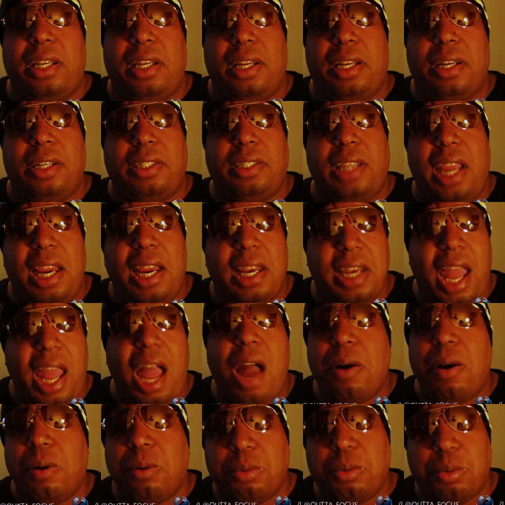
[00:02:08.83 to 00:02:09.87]
They're saying
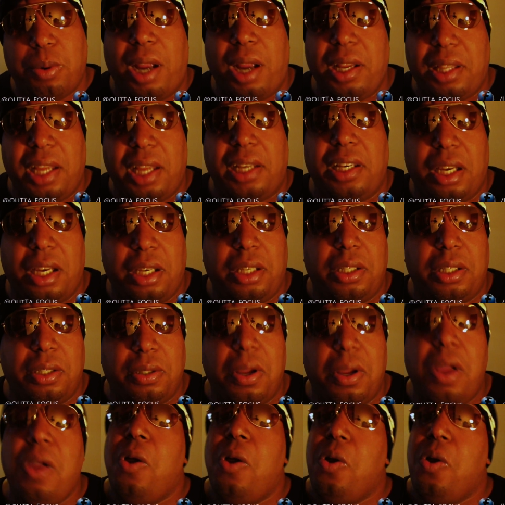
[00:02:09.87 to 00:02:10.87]
now it was the right thing to do.